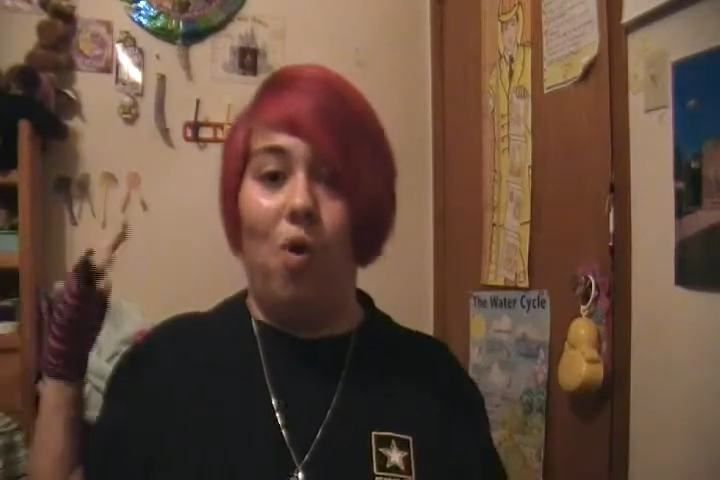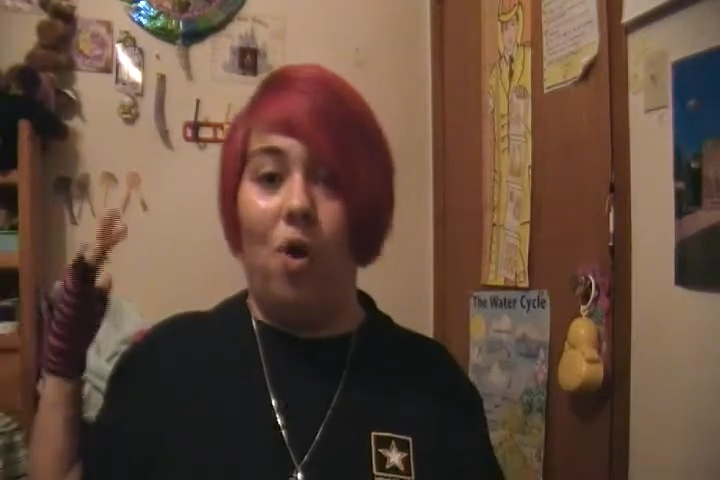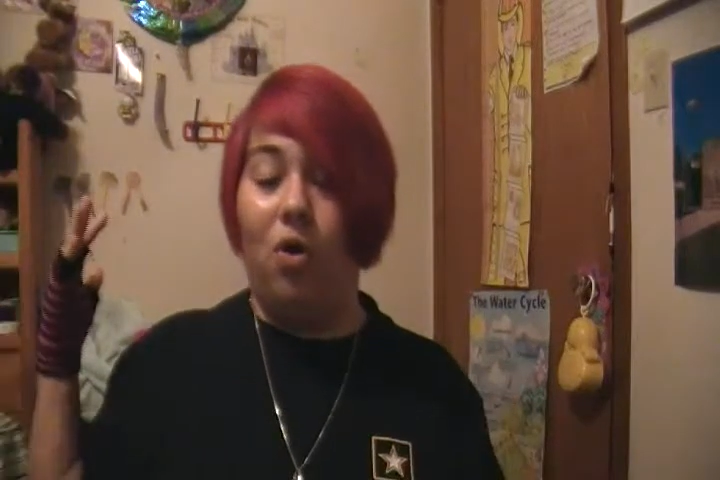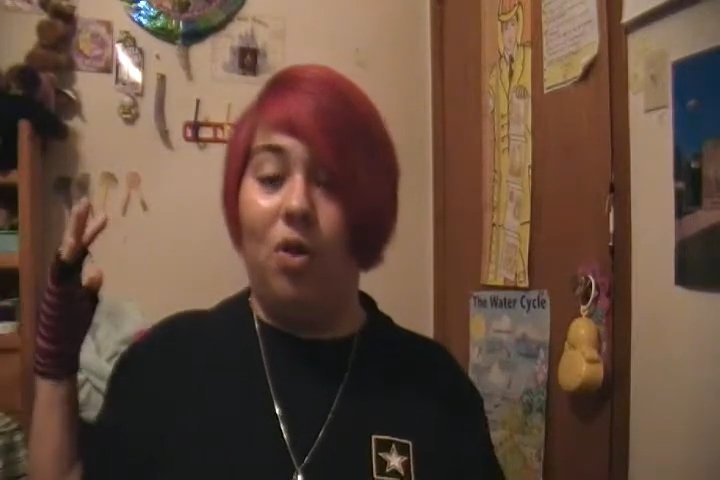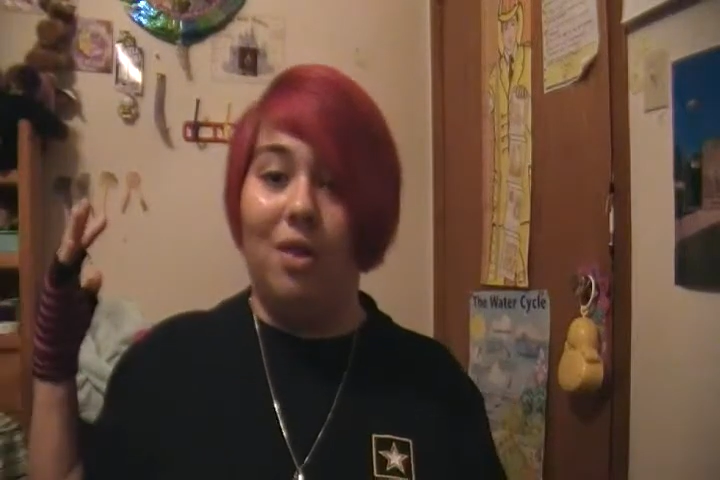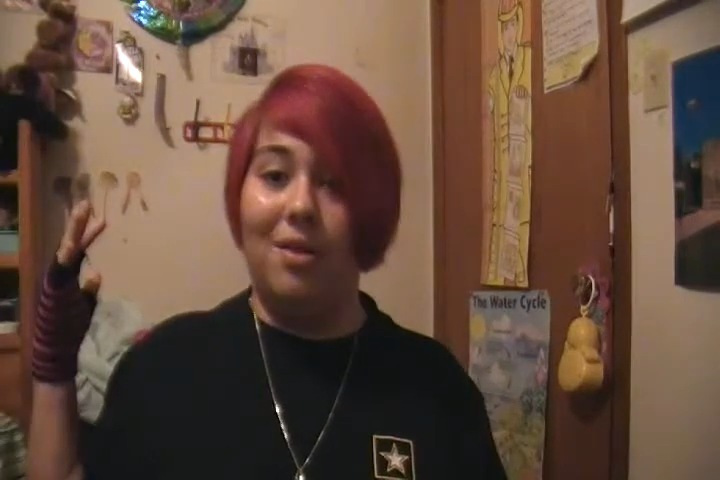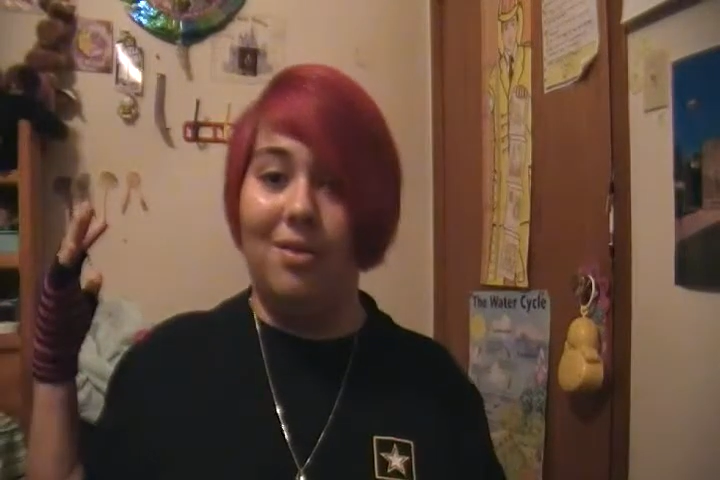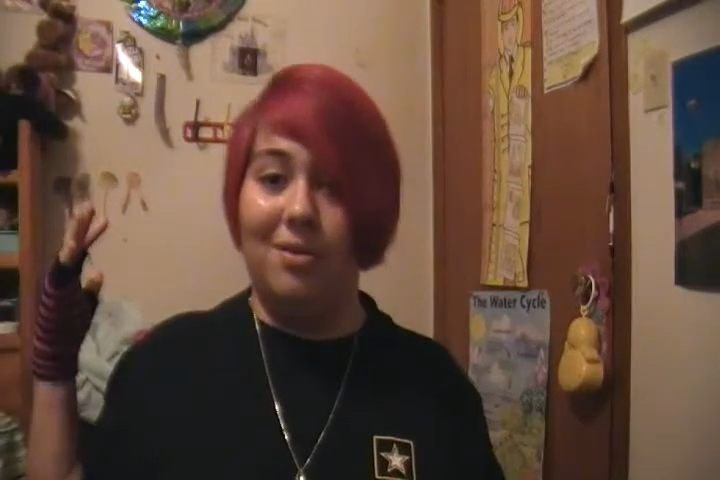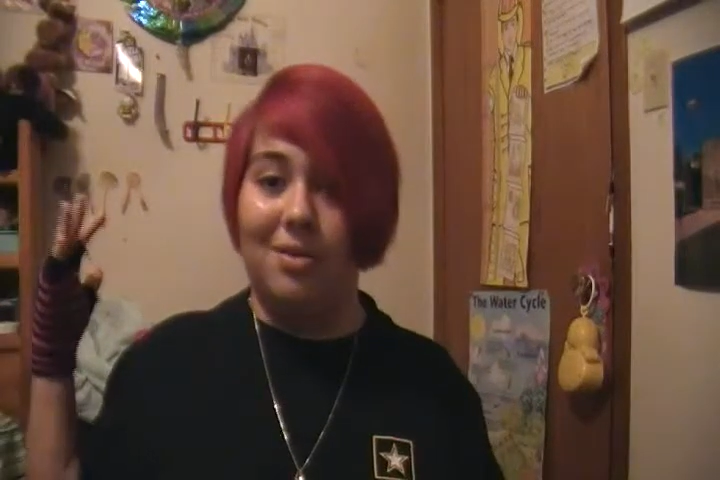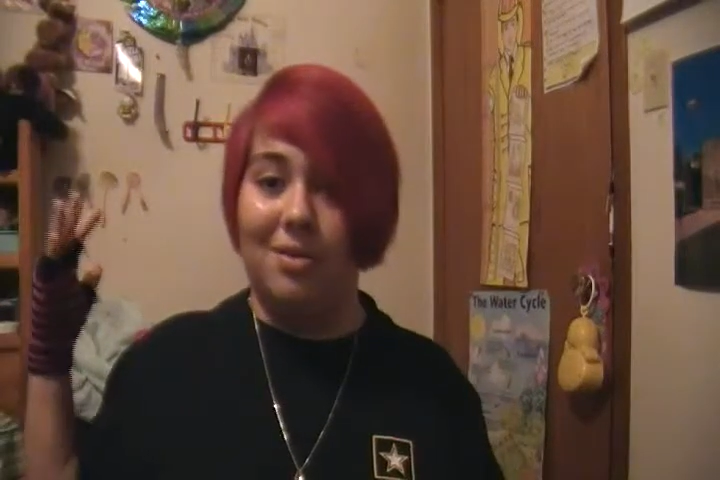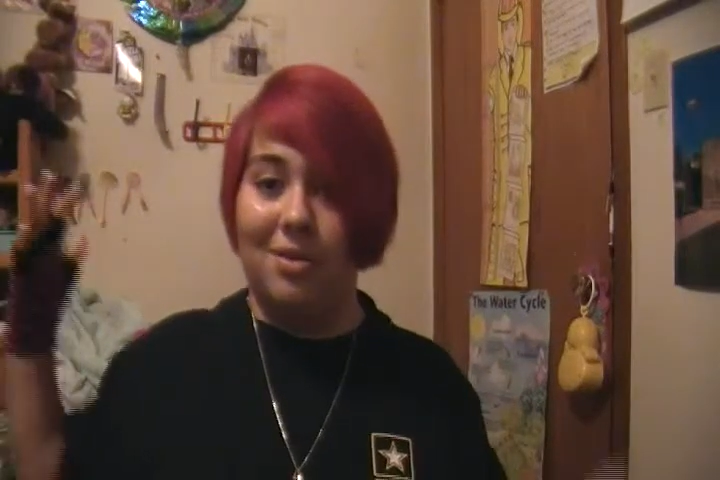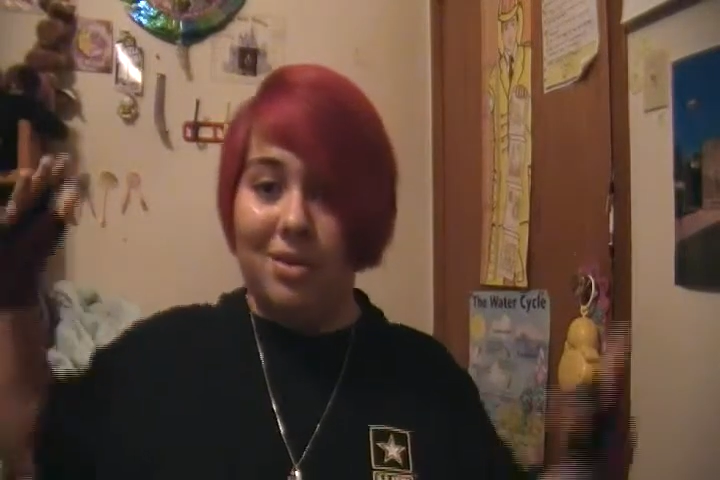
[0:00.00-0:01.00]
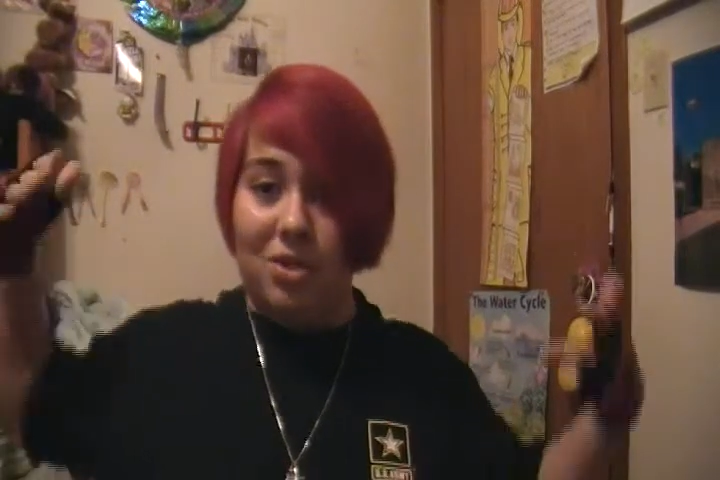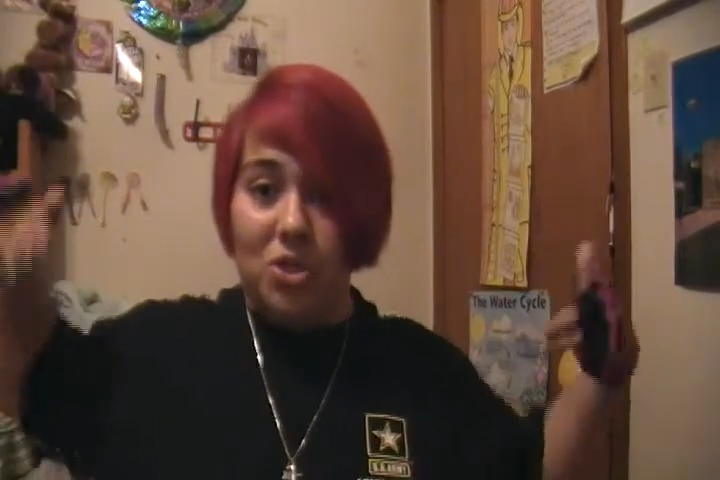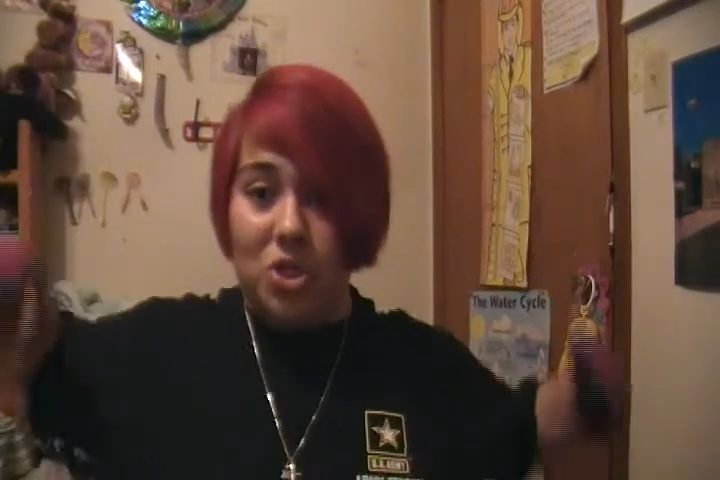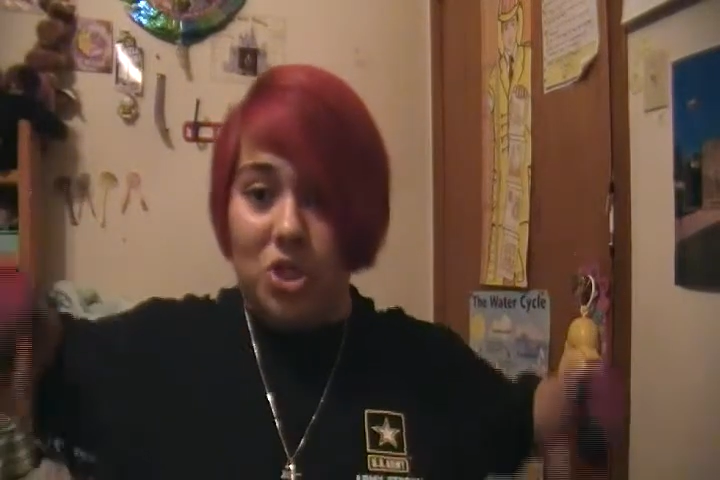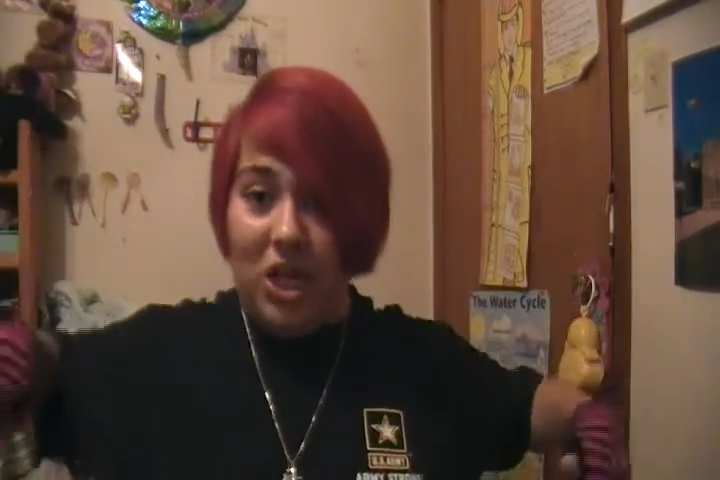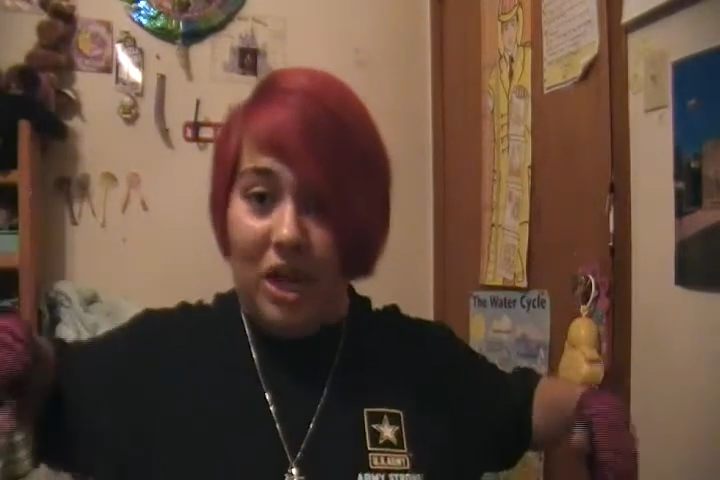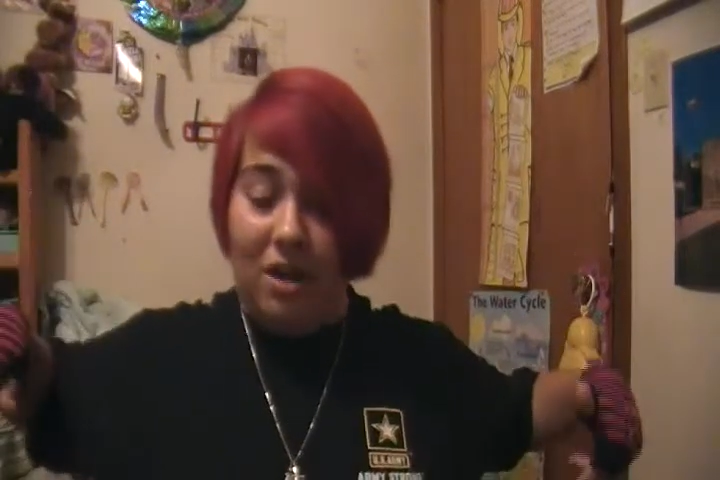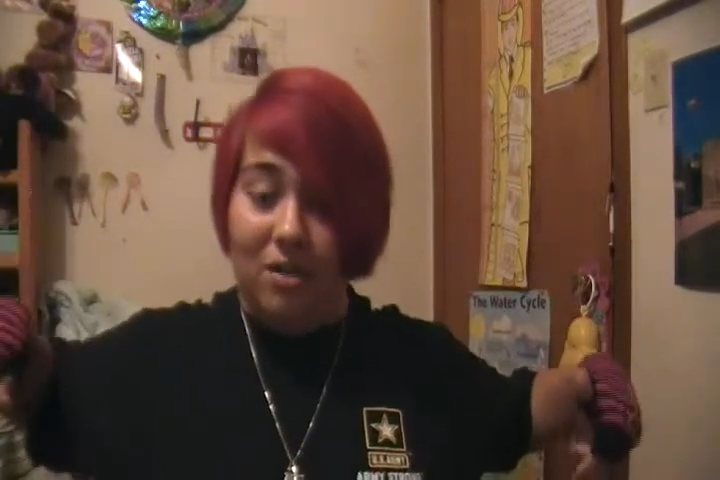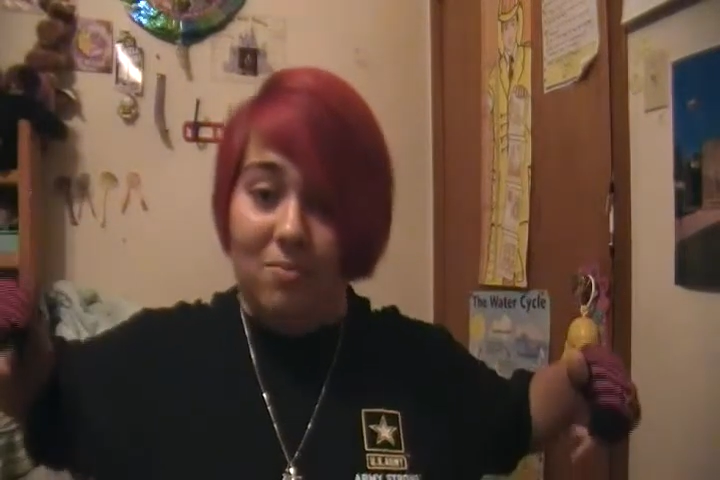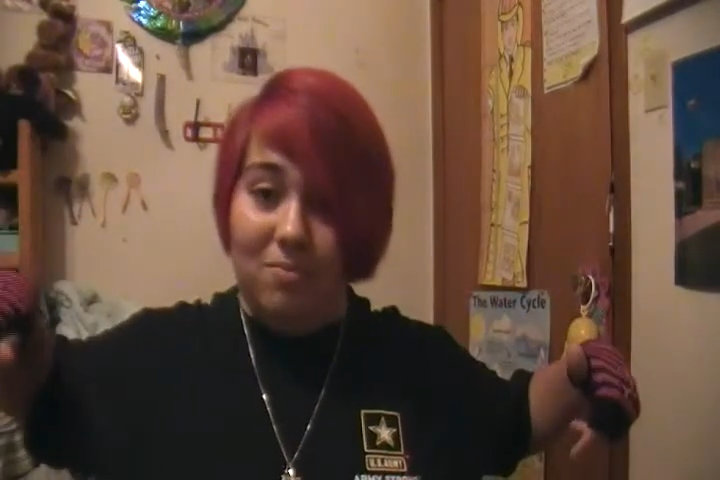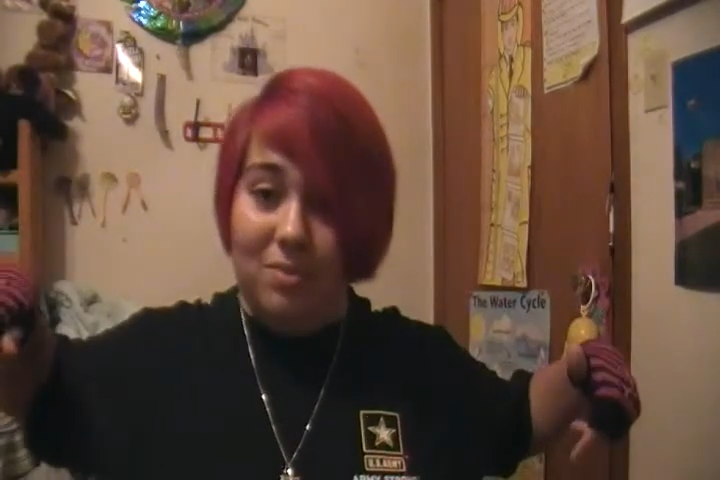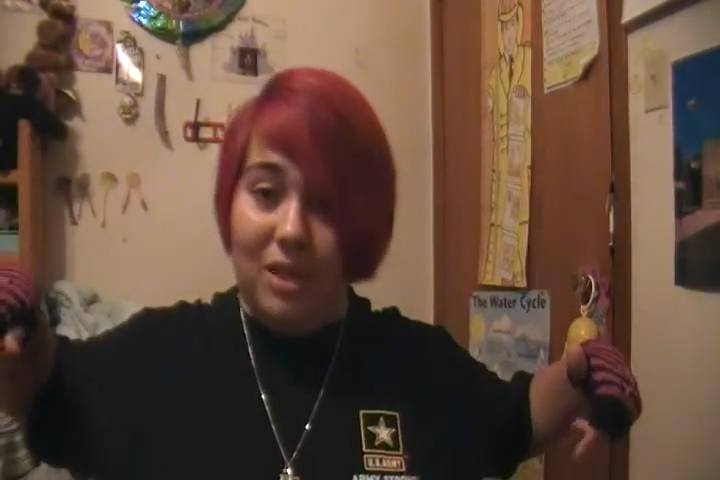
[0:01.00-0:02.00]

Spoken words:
wall, chair.